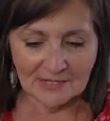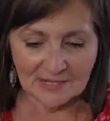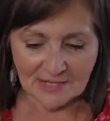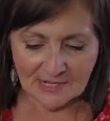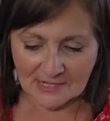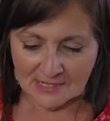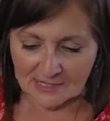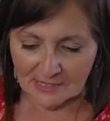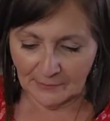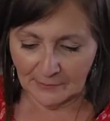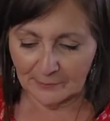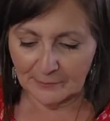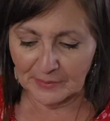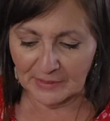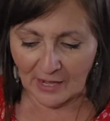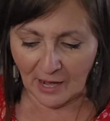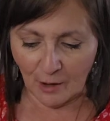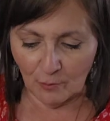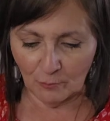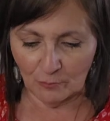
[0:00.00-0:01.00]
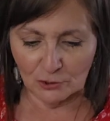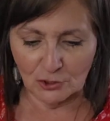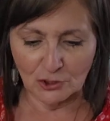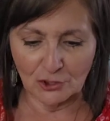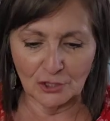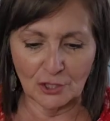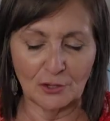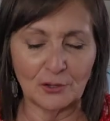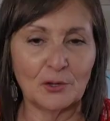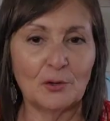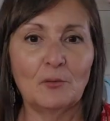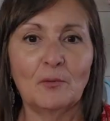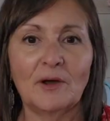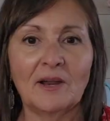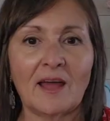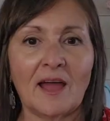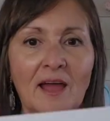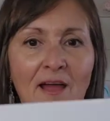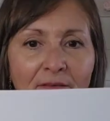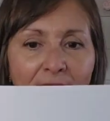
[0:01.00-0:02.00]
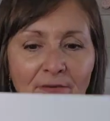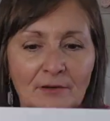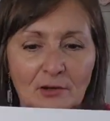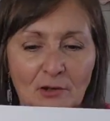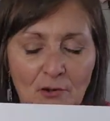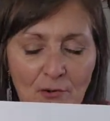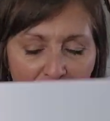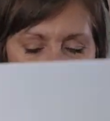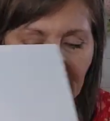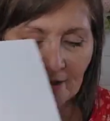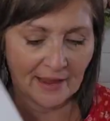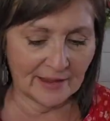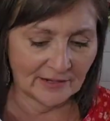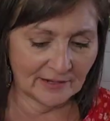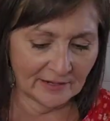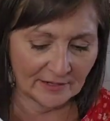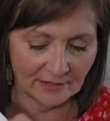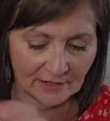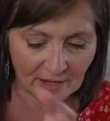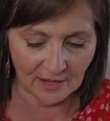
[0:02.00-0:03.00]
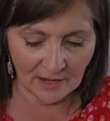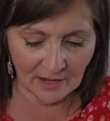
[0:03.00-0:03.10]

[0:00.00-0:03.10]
But I will show you what I've created.